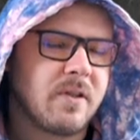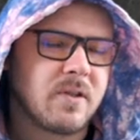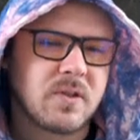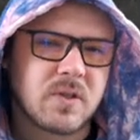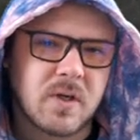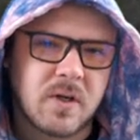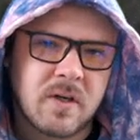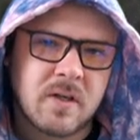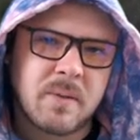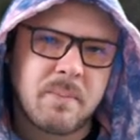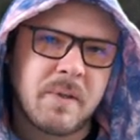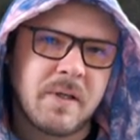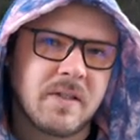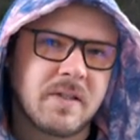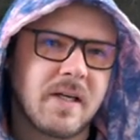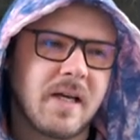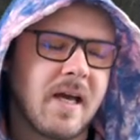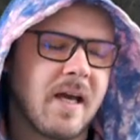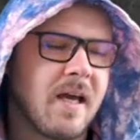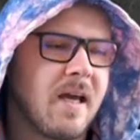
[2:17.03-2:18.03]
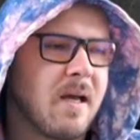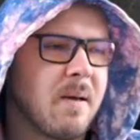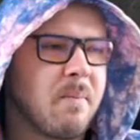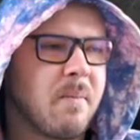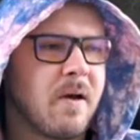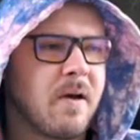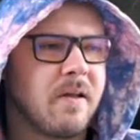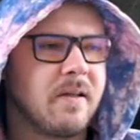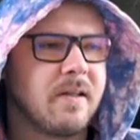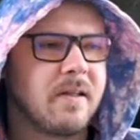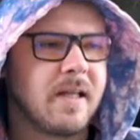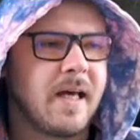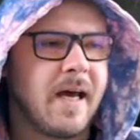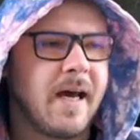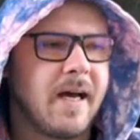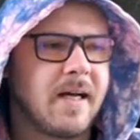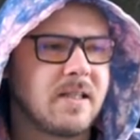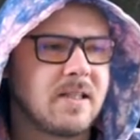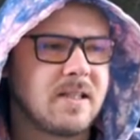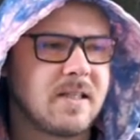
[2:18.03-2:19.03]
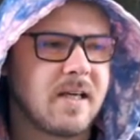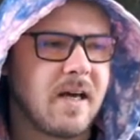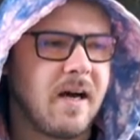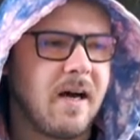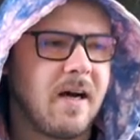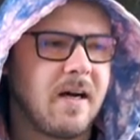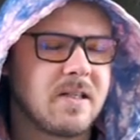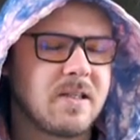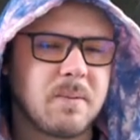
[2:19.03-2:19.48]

the tournament game that uh,